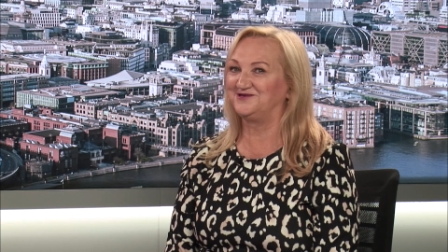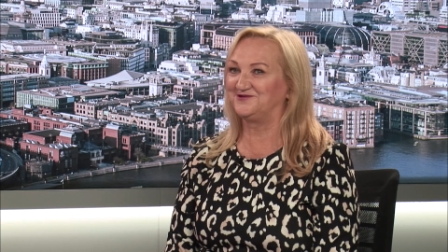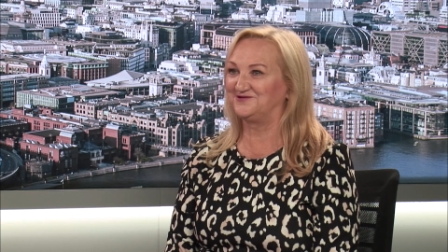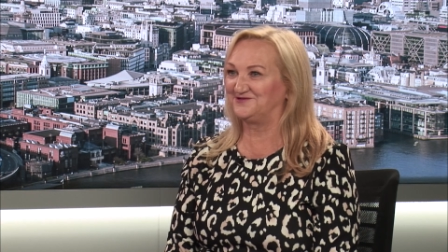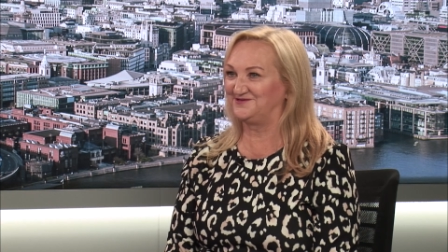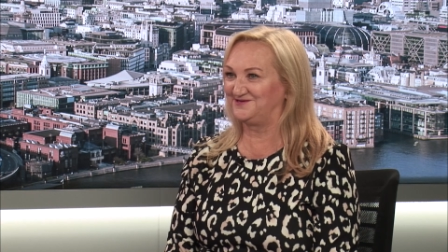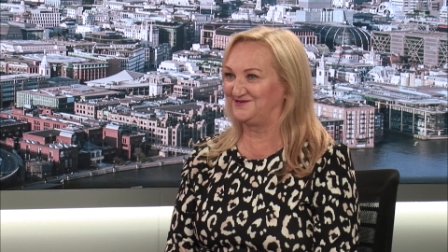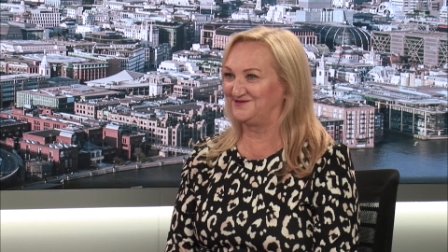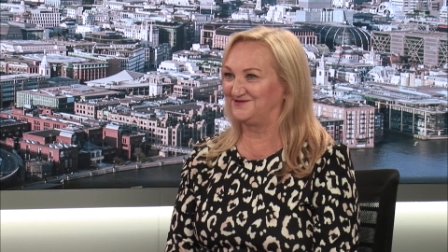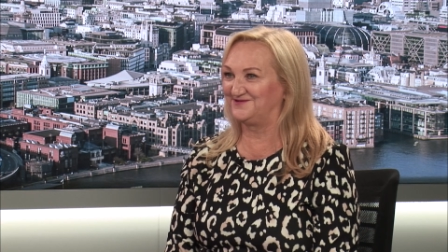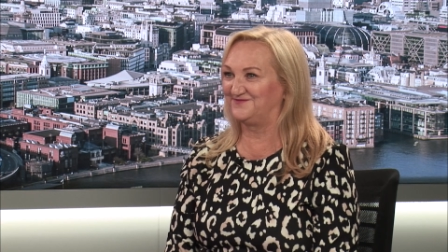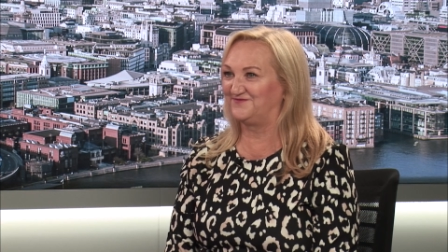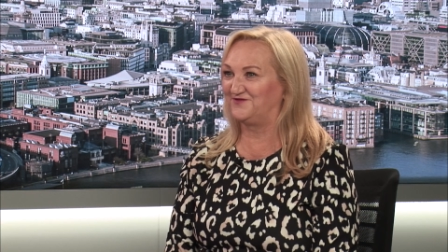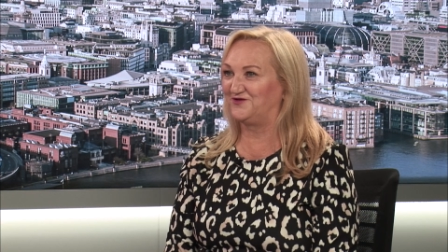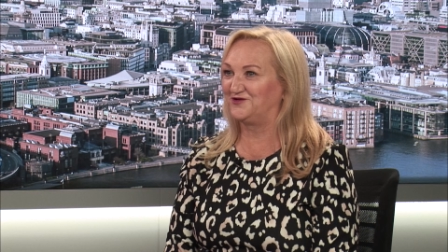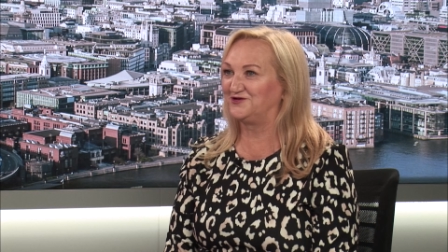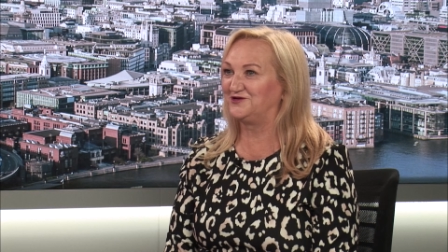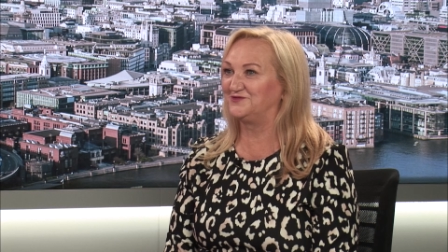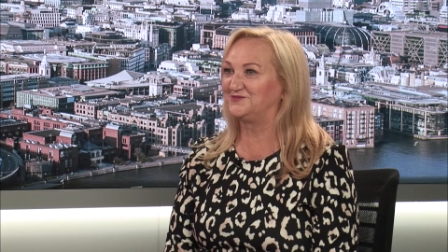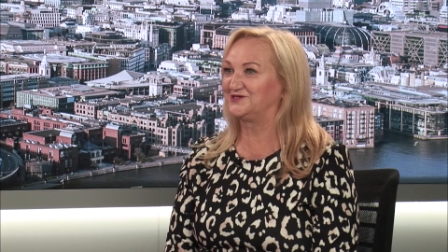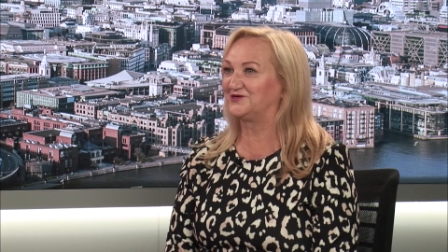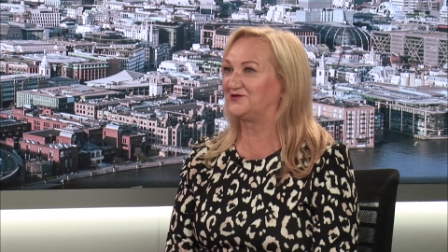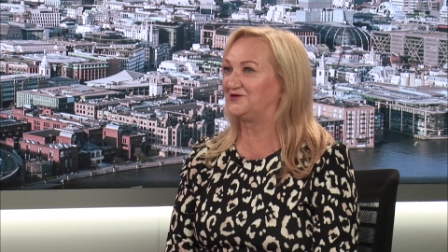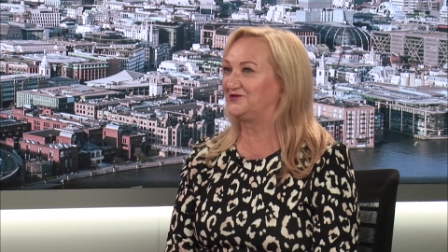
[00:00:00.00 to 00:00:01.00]
your
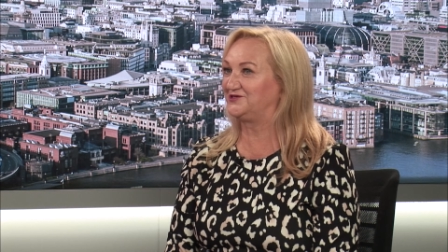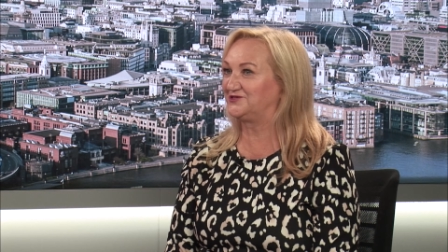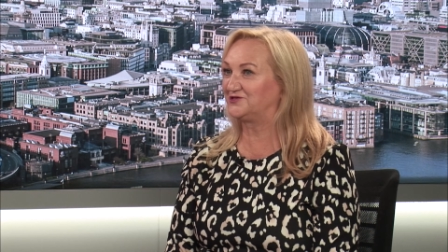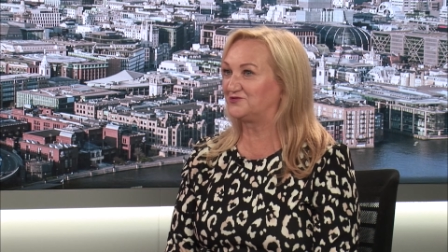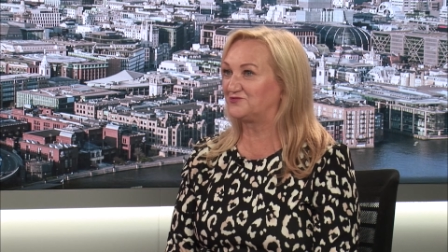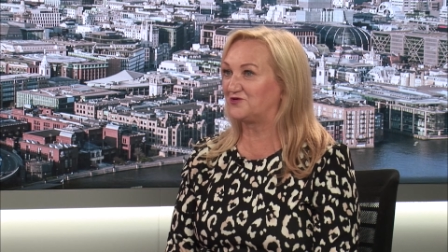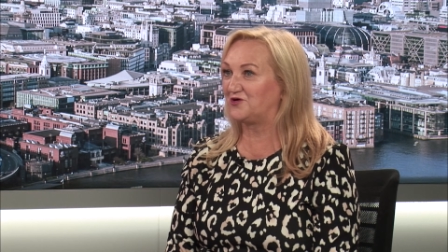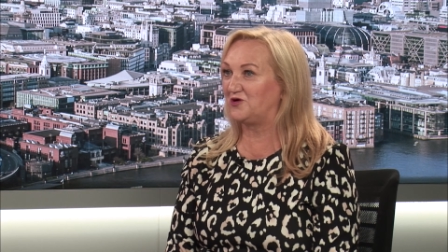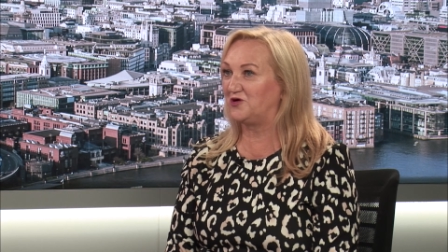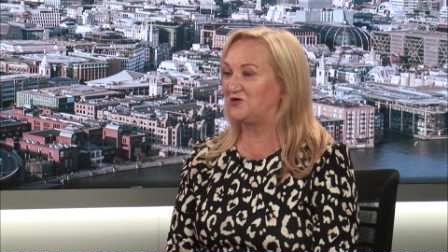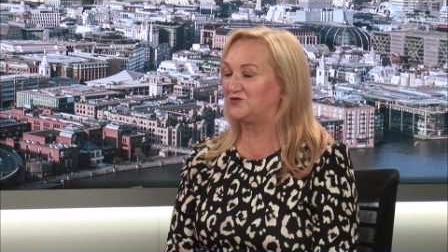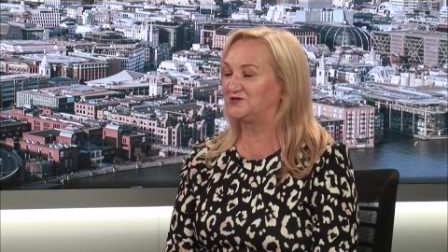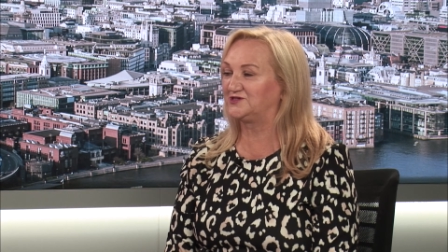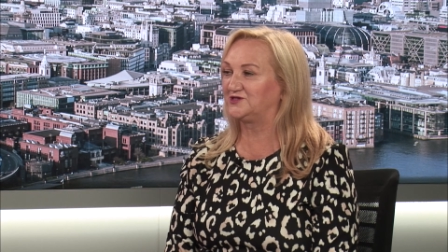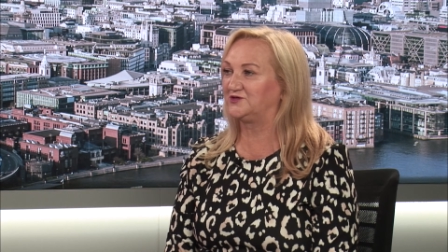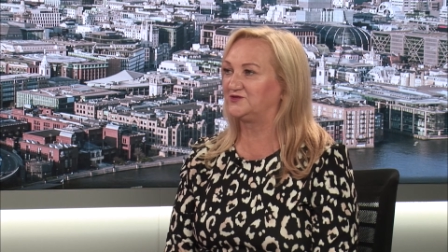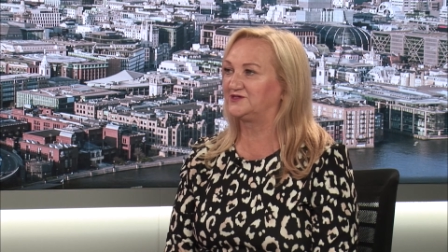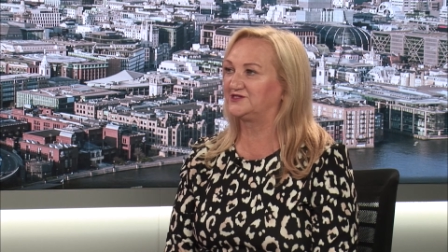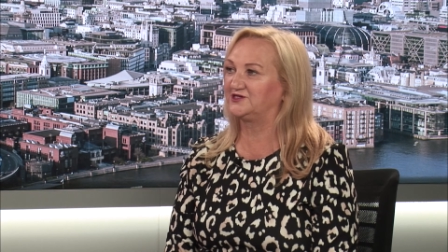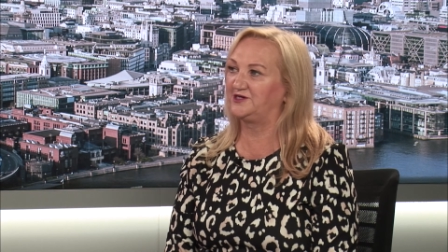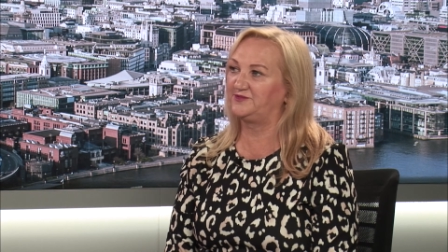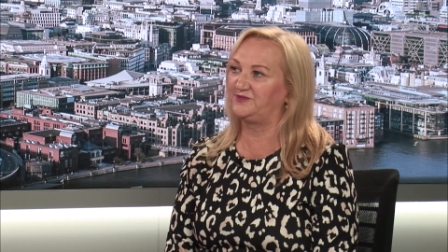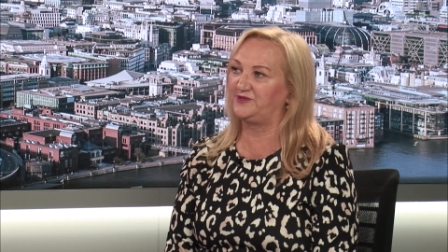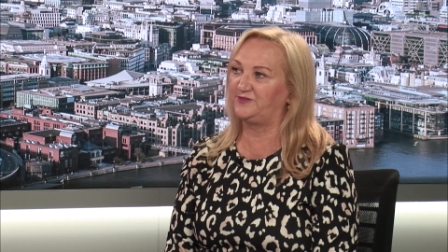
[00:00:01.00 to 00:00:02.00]
volumes are going to grow, so
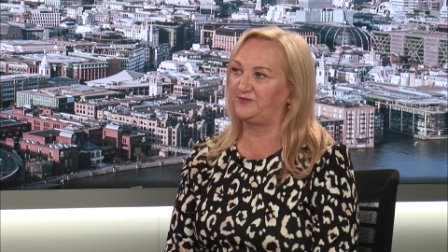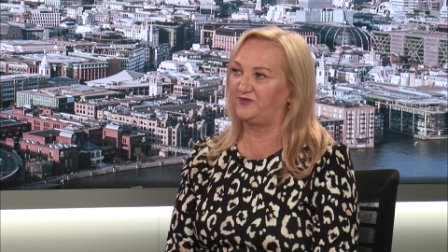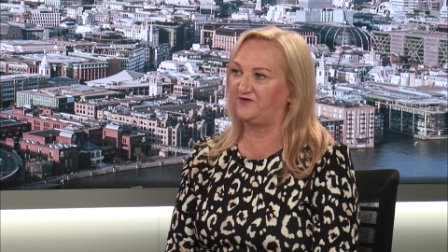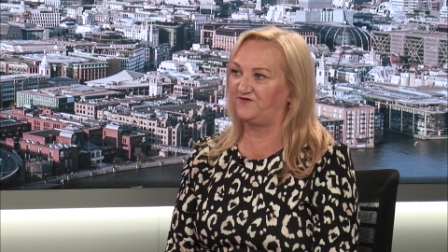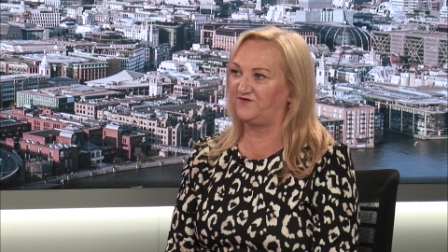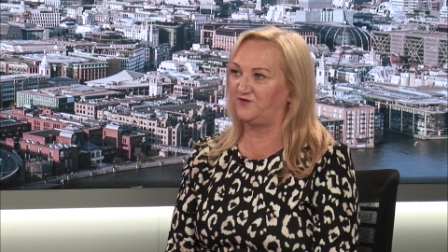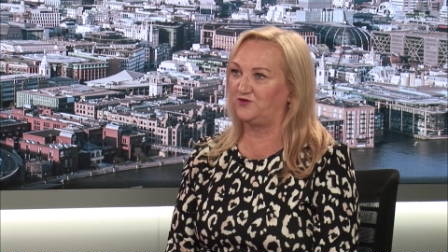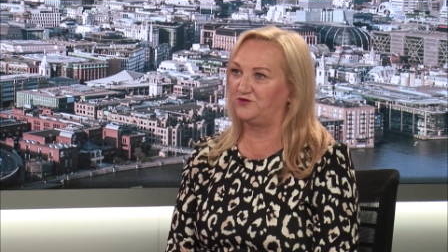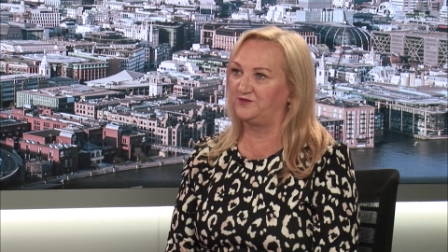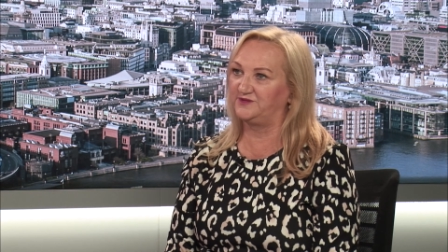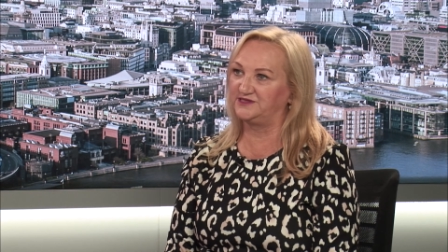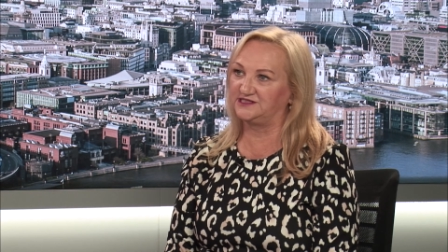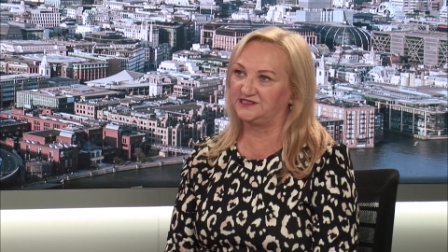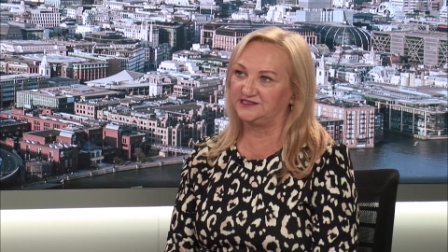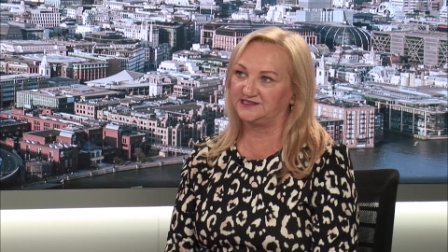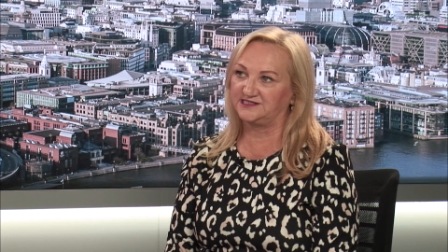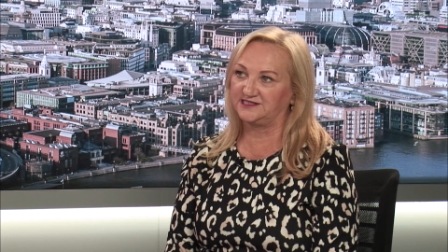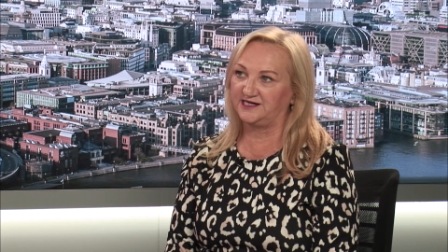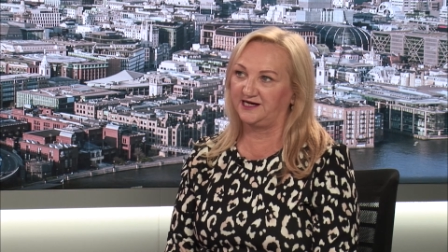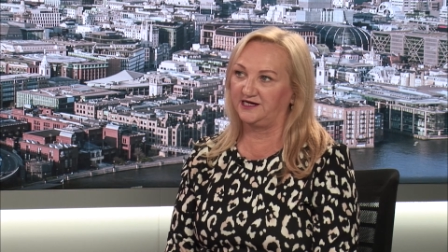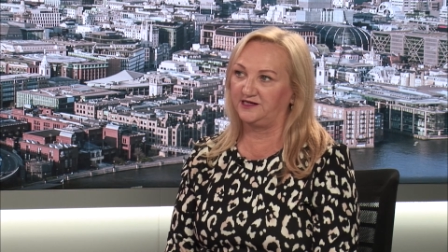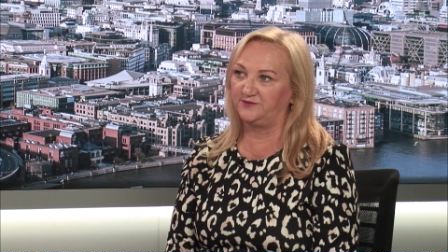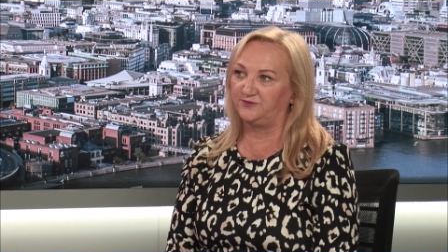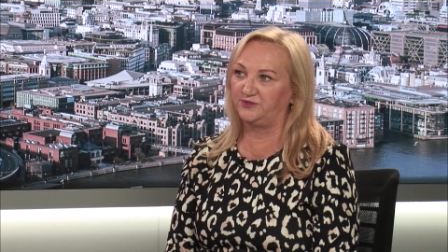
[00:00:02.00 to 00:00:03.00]
it's got to be performant and
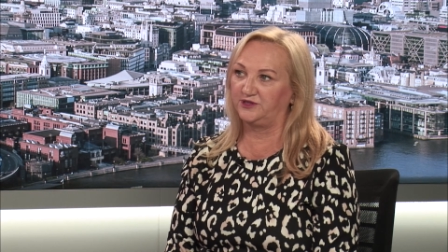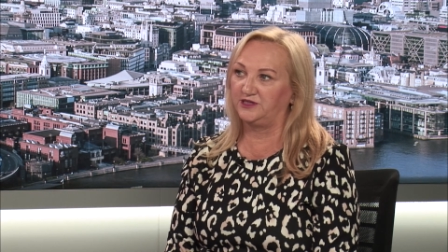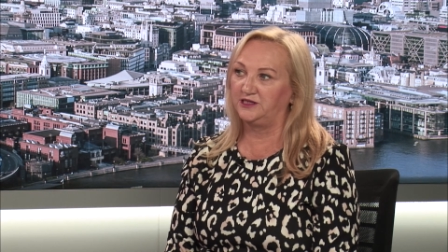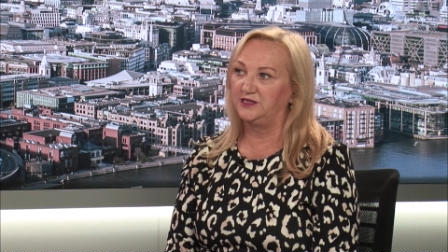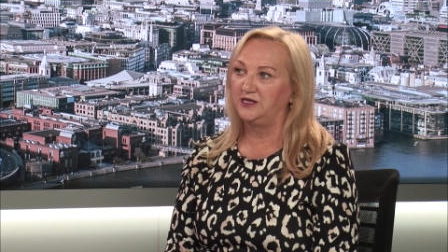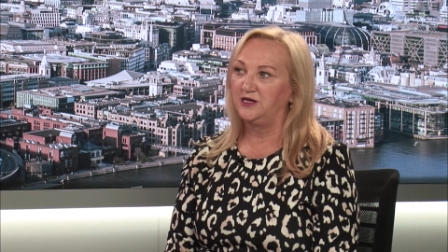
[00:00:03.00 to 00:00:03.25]
scalable.